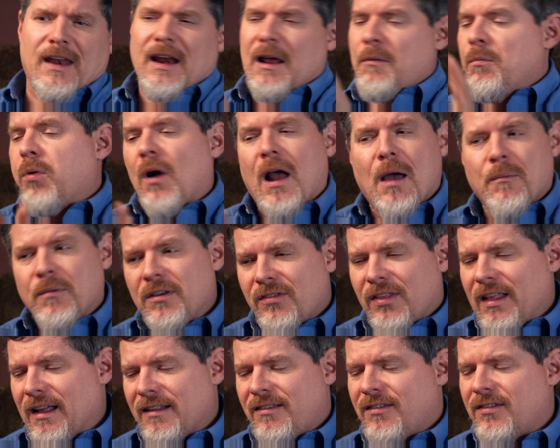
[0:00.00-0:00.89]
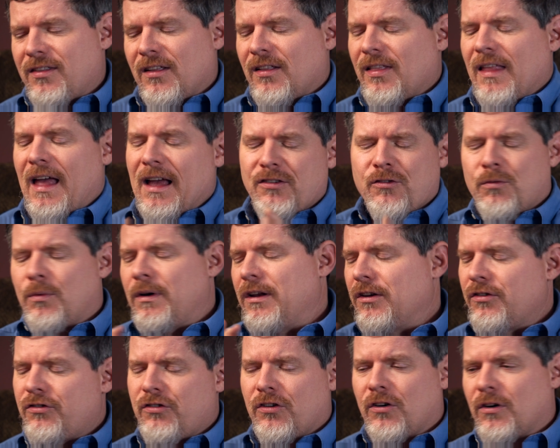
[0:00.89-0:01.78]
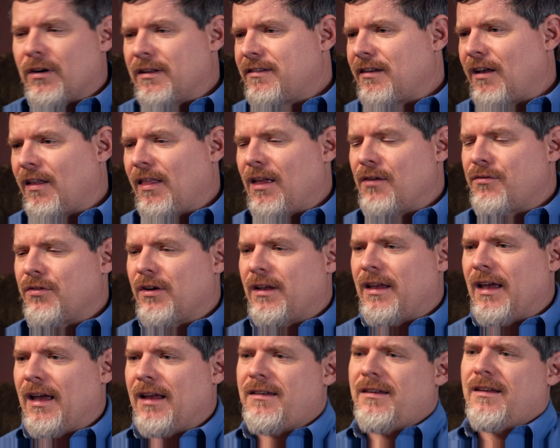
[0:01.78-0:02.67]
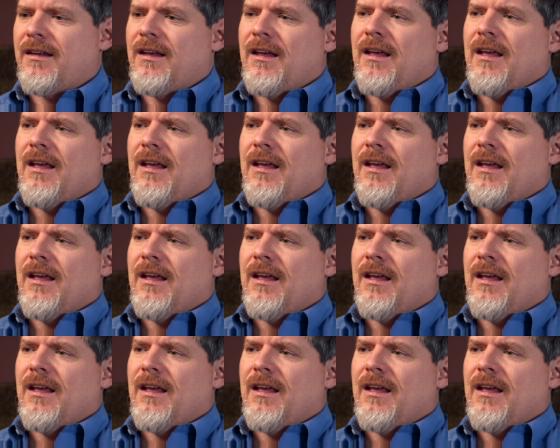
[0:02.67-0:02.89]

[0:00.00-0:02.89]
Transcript: then I promise that's the last reassurance I'll ever get?